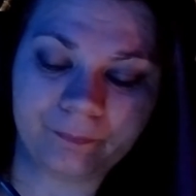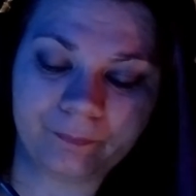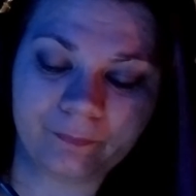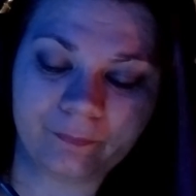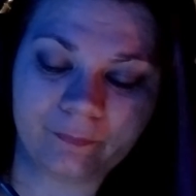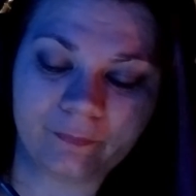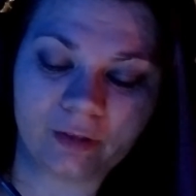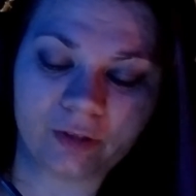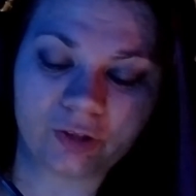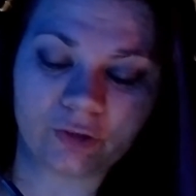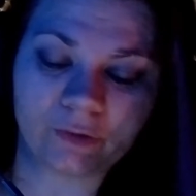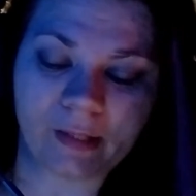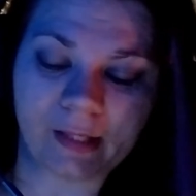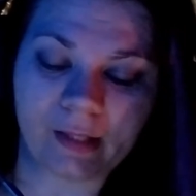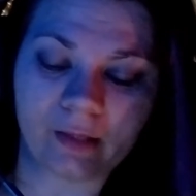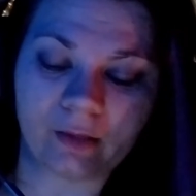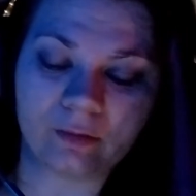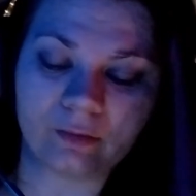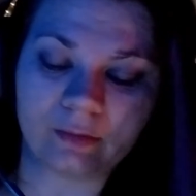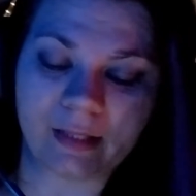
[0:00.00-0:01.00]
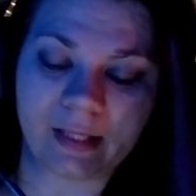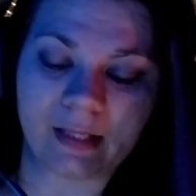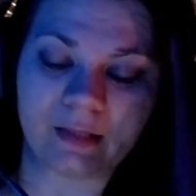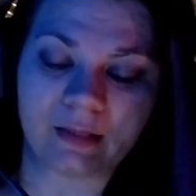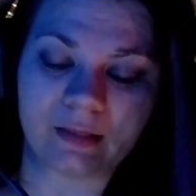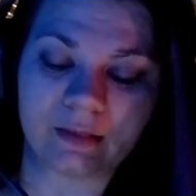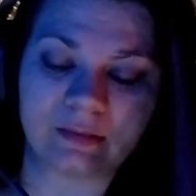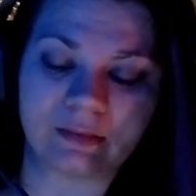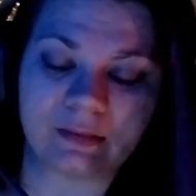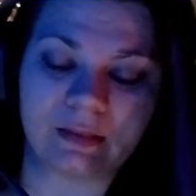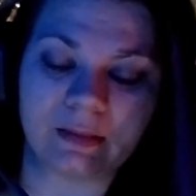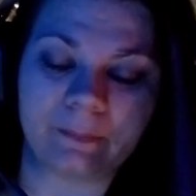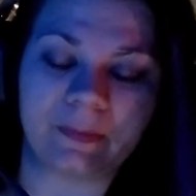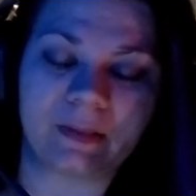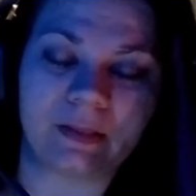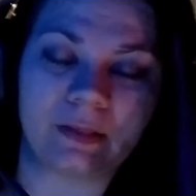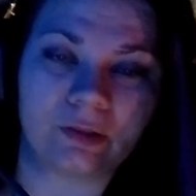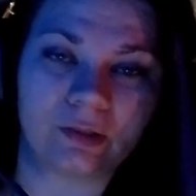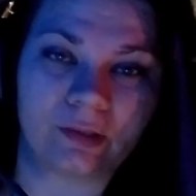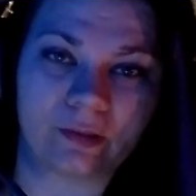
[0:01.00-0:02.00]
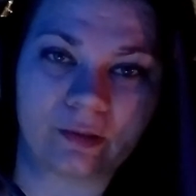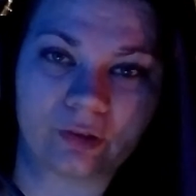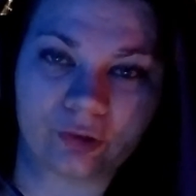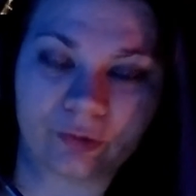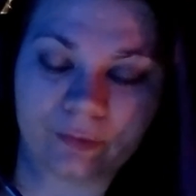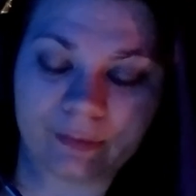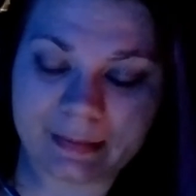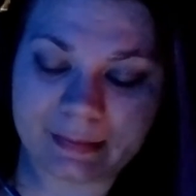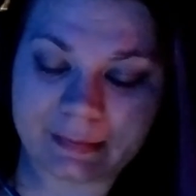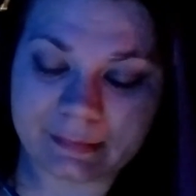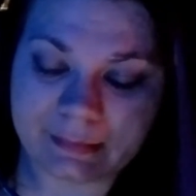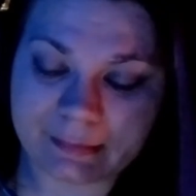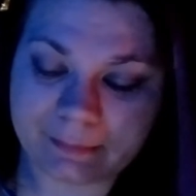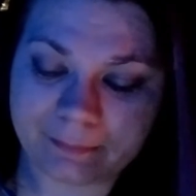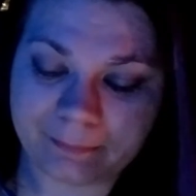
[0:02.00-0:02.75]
The trail led deep into the trees.